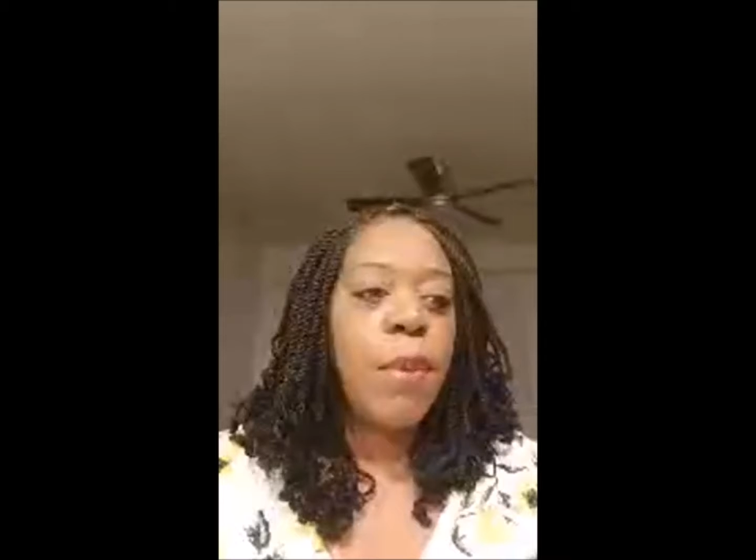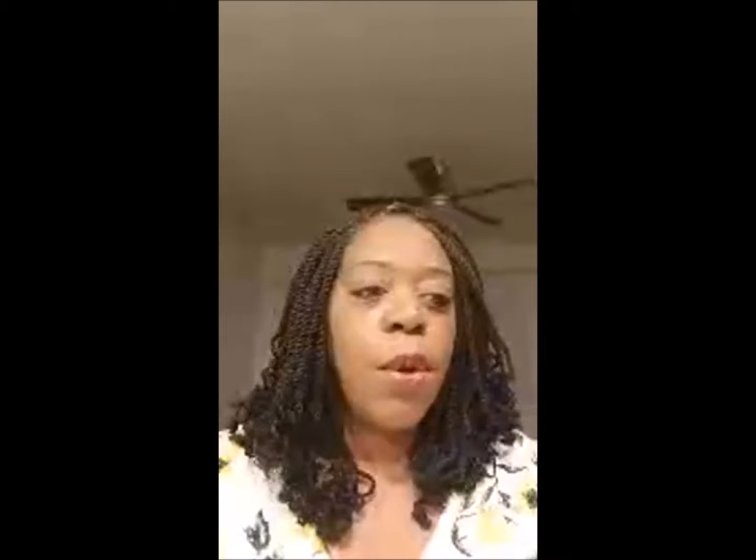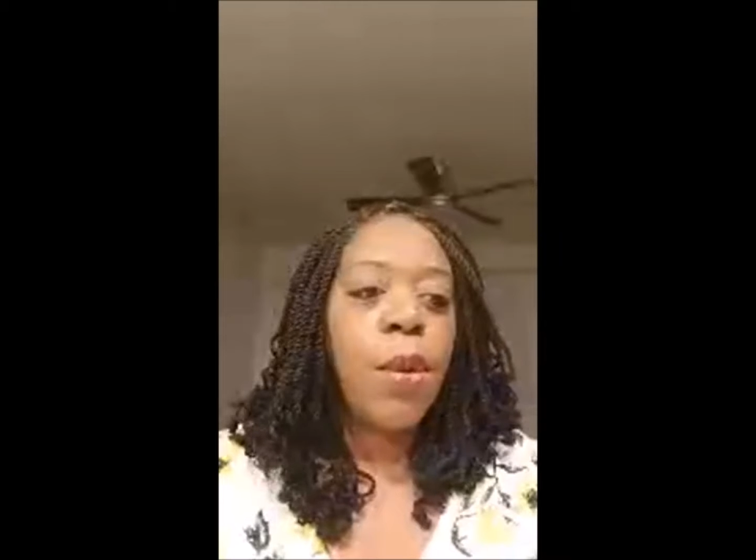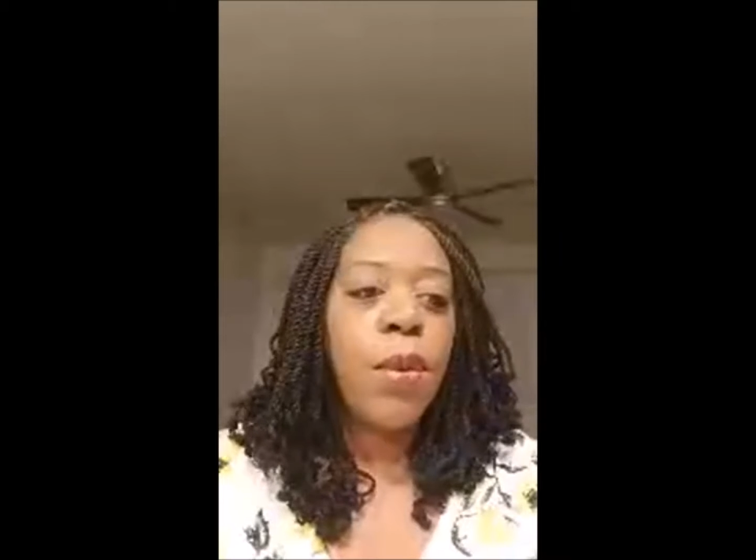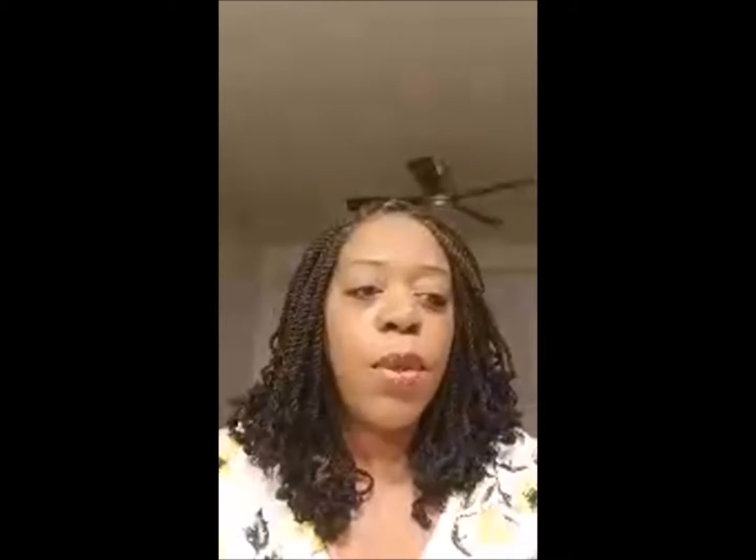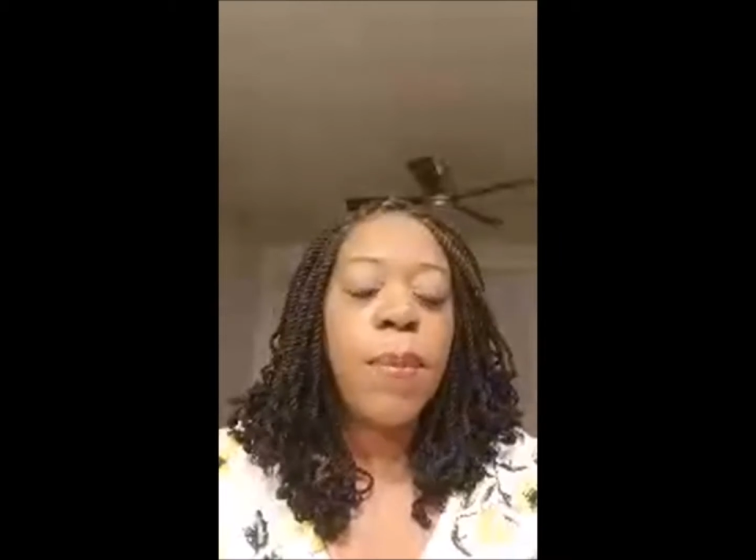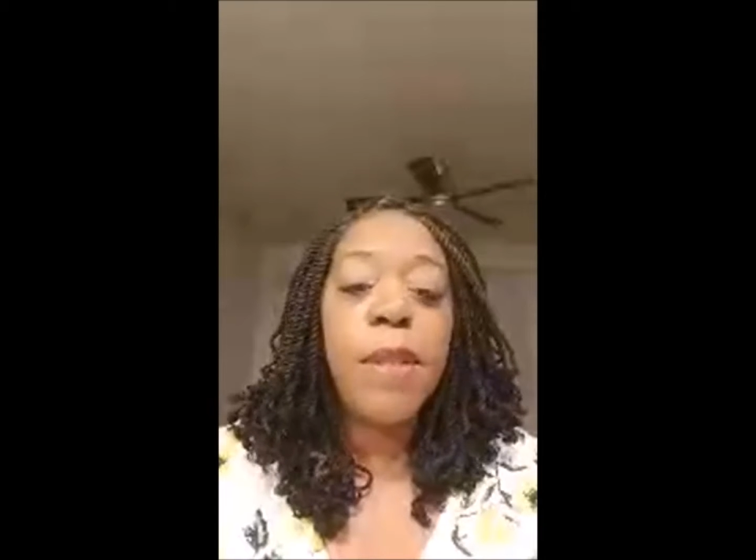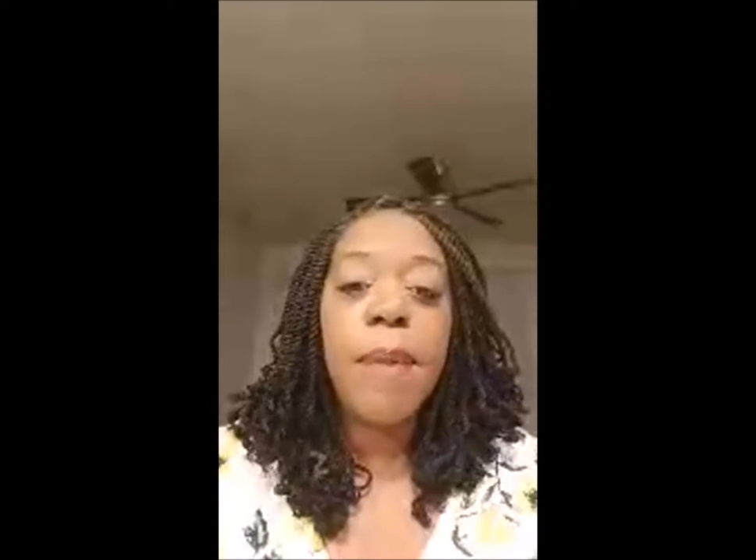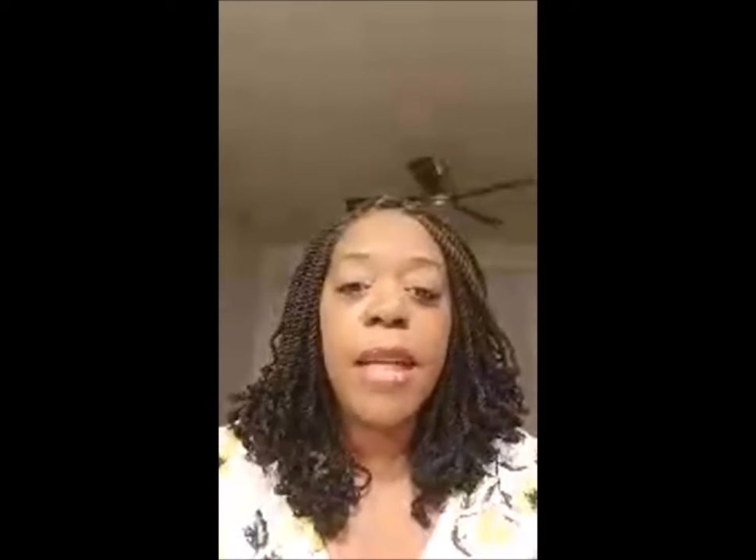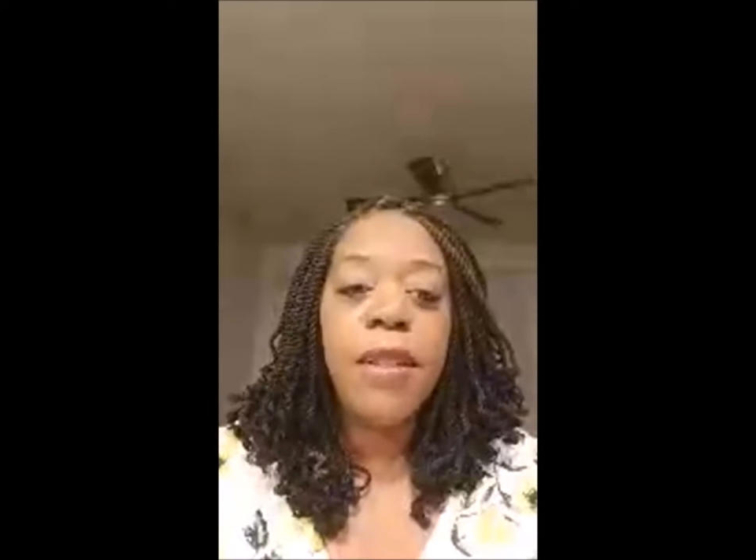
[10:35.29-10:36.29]
a whole new
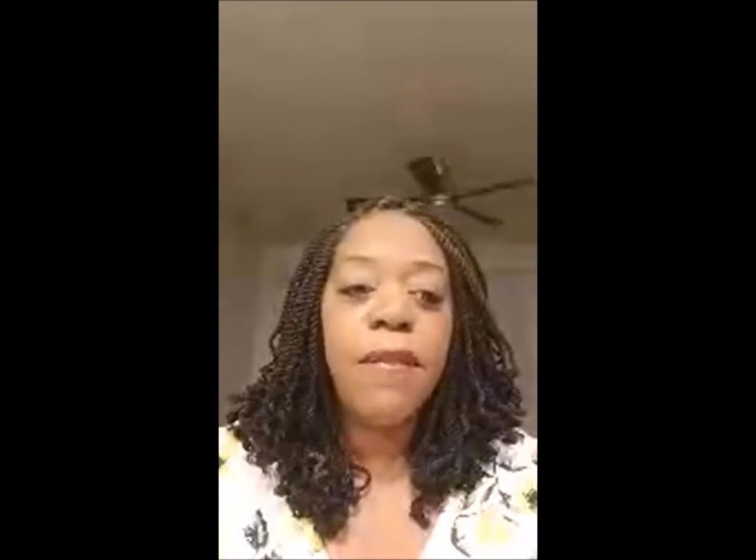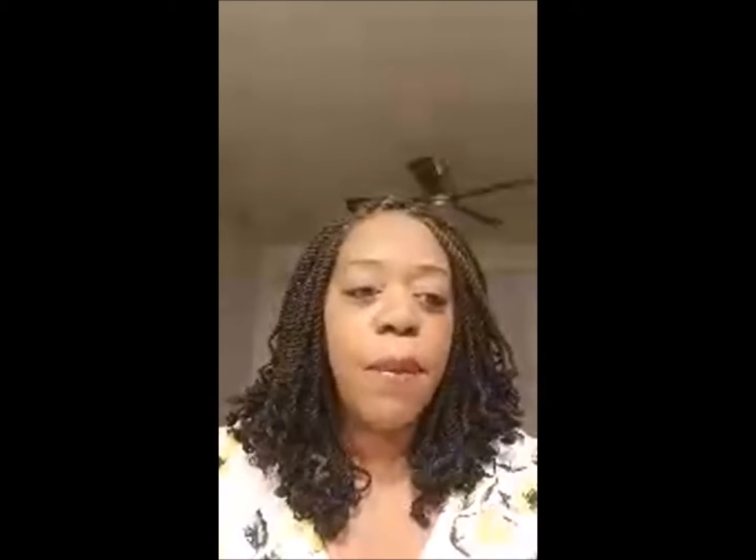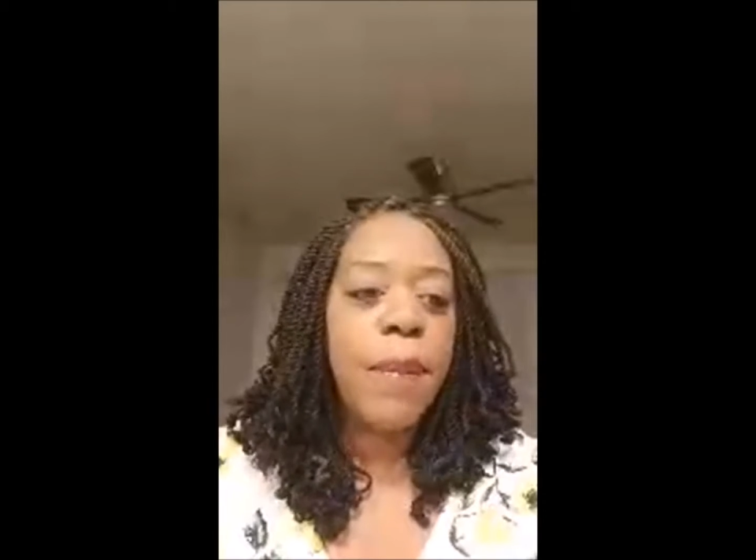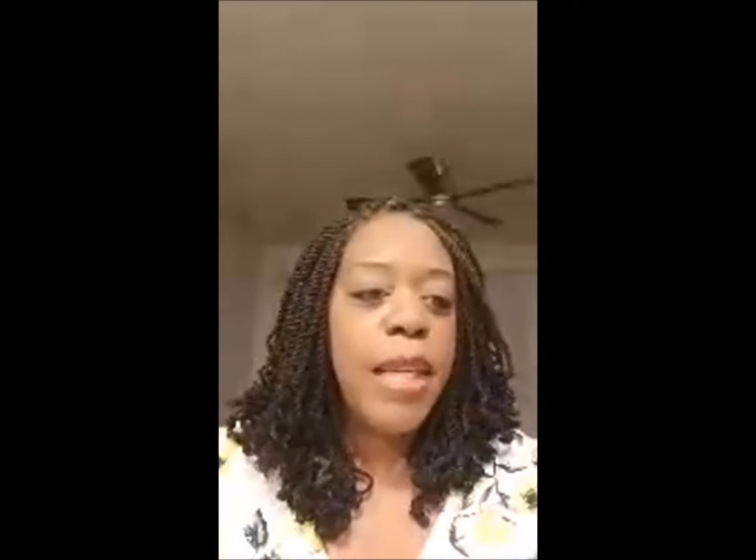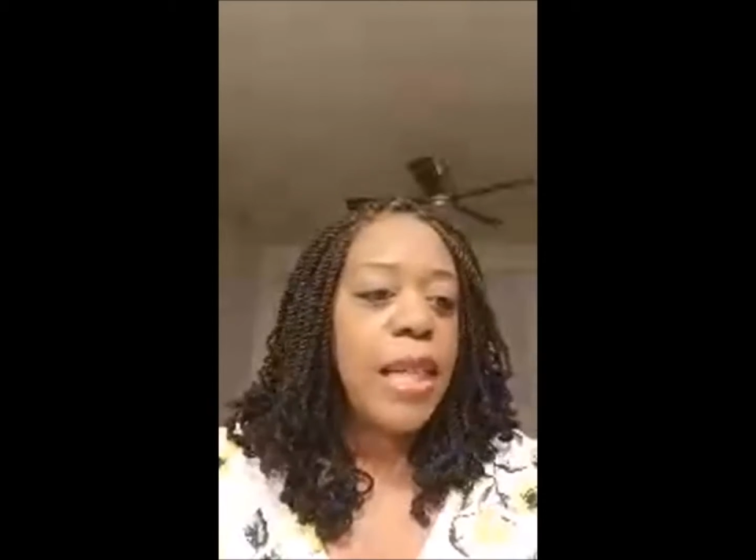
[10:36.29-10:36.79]
perspective for me.